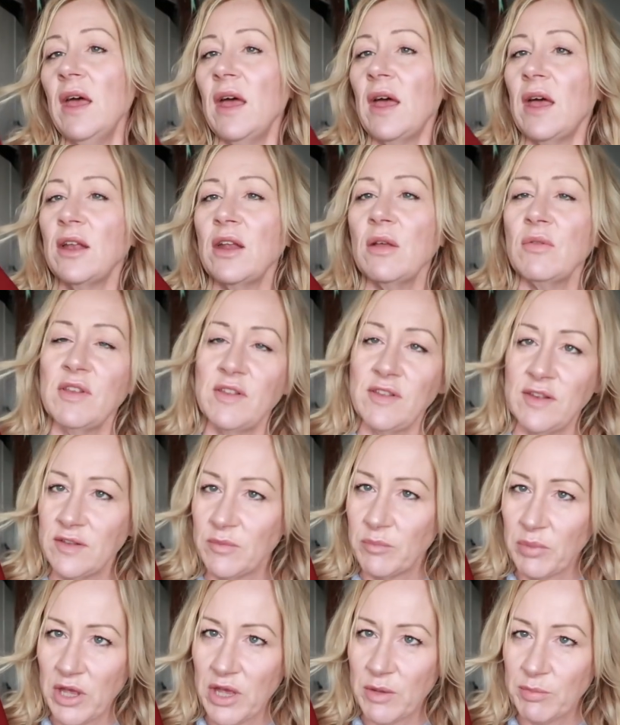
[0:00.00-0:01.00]
I know this
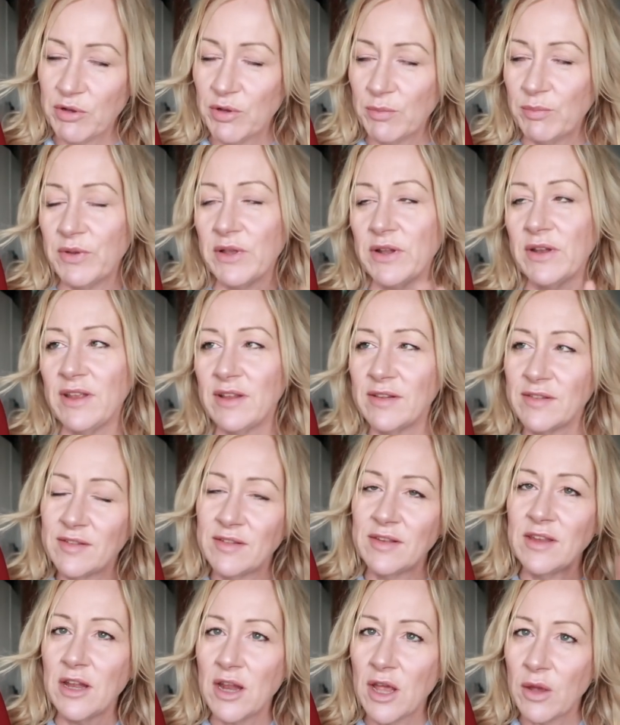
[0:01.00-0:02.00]
isn't purple, but
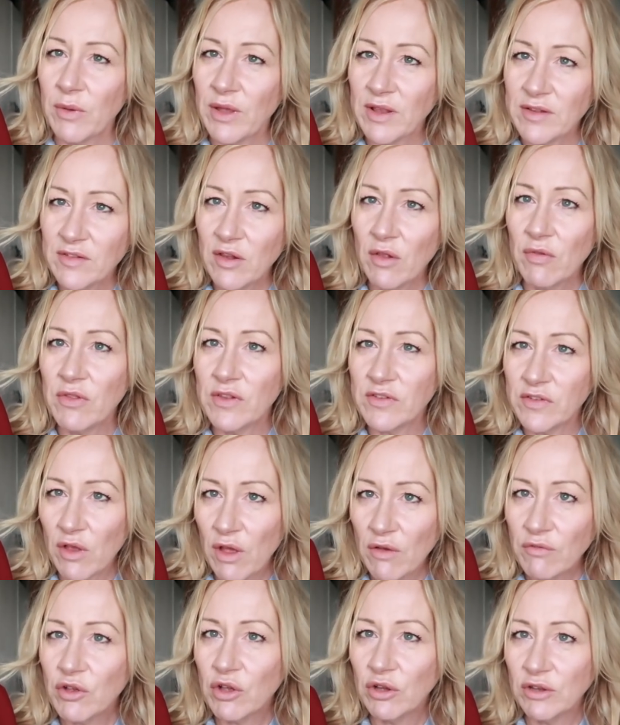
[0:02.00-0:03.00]
it's, you know, it's on the
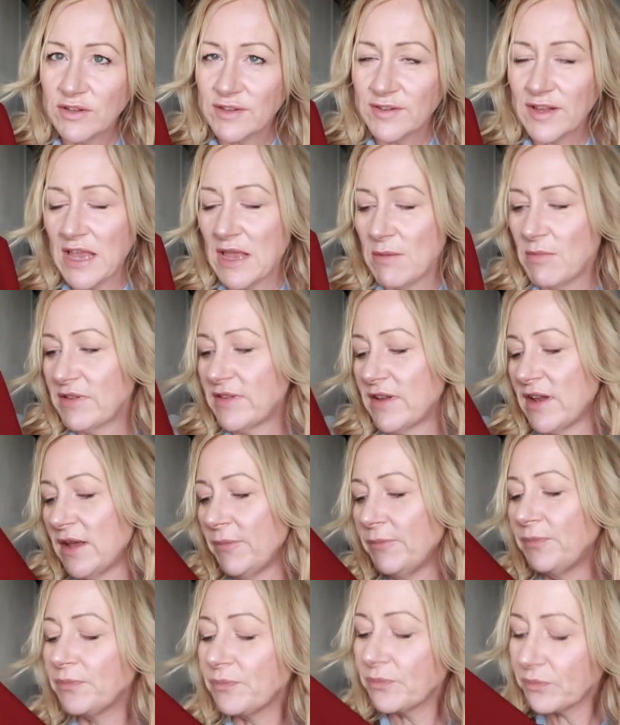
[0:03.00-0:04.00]
sort of colour scheme, isn't
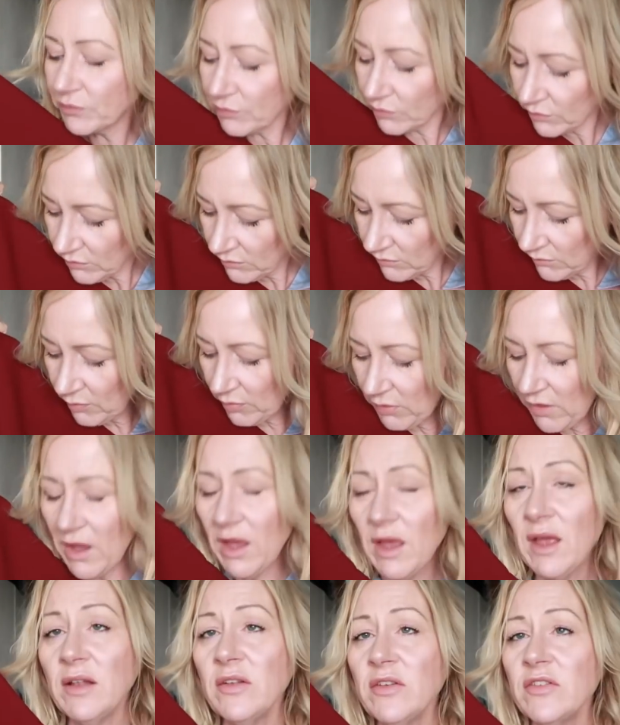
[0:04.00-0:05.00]
it?
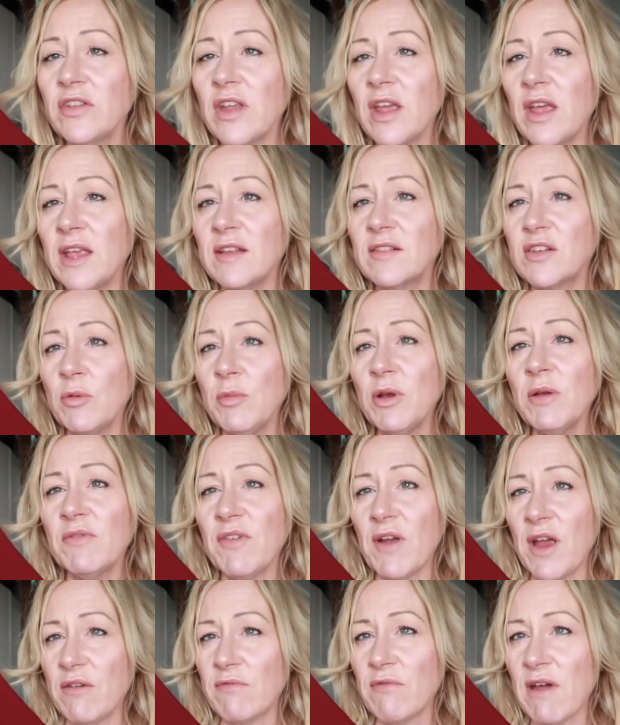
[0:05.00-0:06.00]
And it's coming up
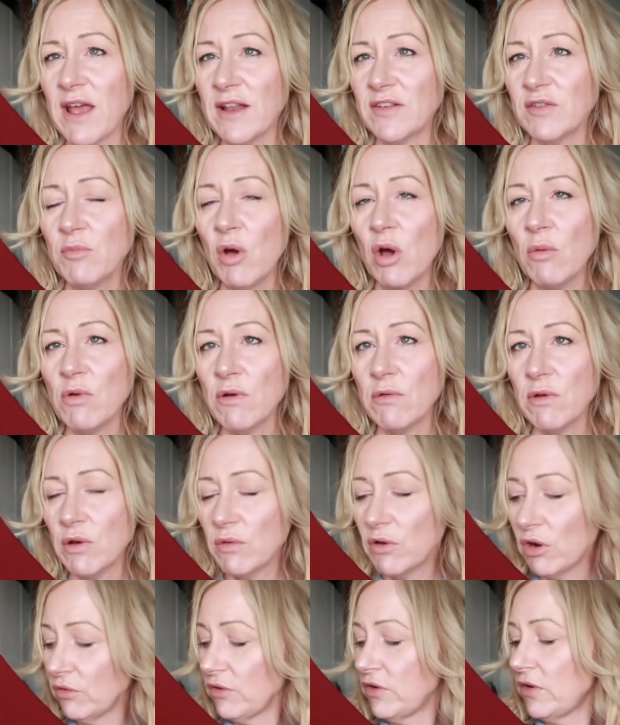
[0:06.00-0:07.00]
very red, more
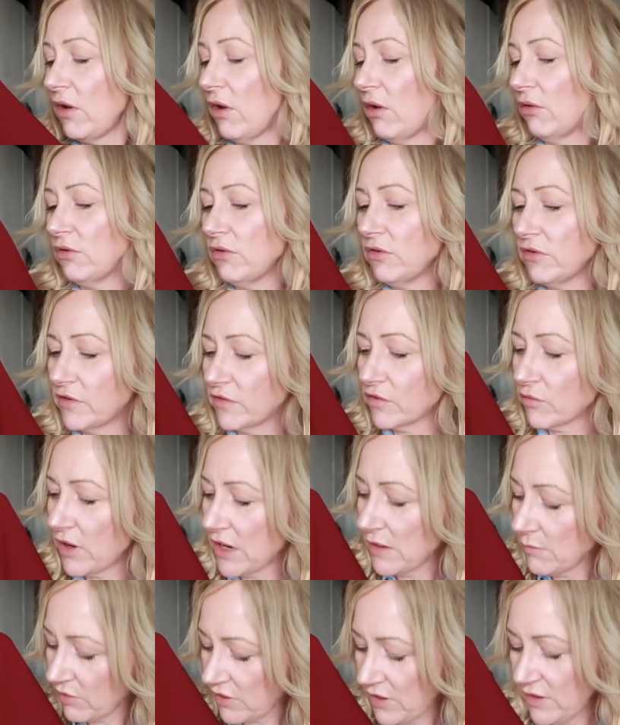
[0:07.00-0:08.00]
maroon on
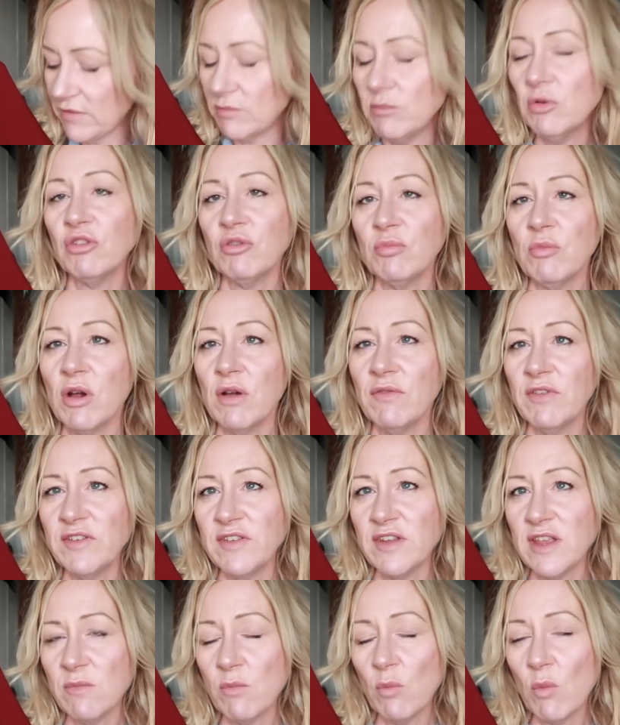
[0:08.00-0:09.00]
screen, but it is much more of a
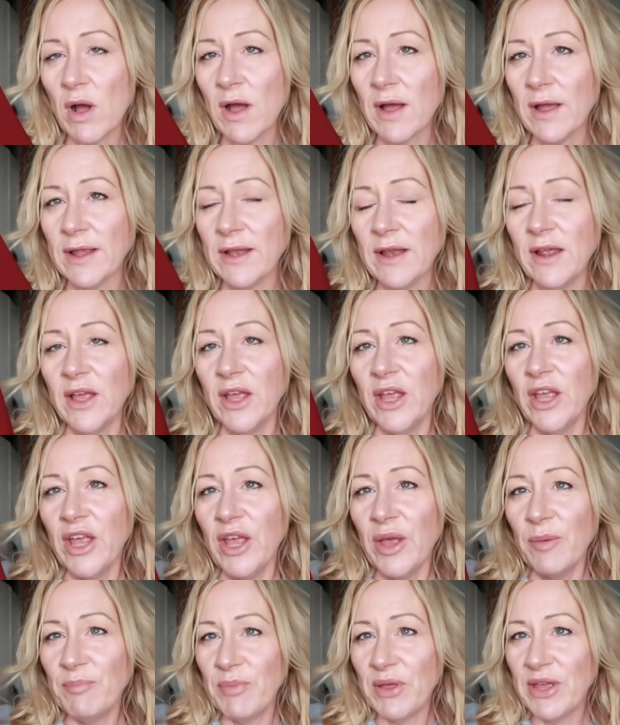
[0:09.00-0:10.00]
deep wine
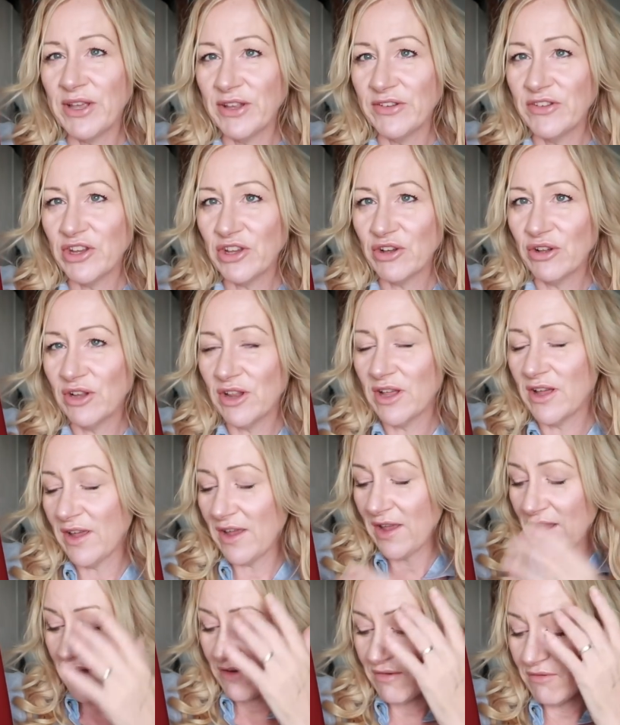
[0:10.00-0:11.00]
burgundy colour
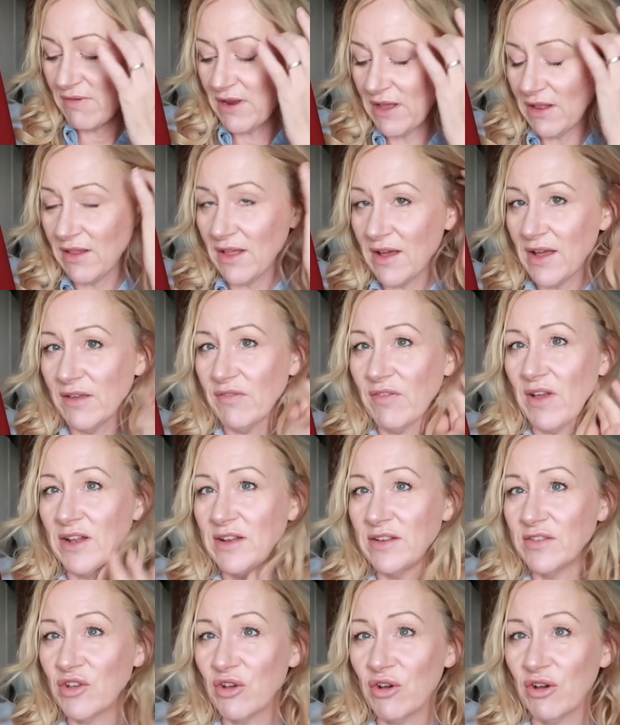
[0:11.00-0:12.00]
in real life,
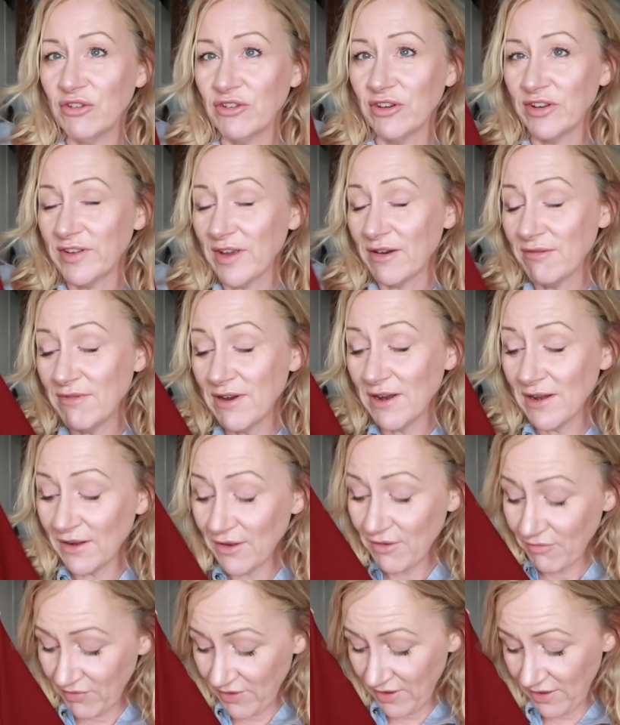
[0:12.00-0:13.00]
and it's gorgeous. I really
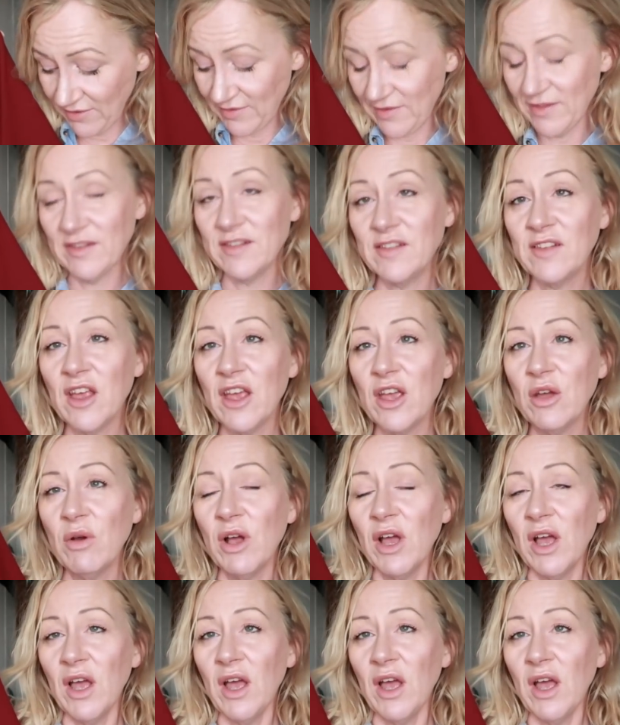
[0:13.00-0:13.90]
love this. So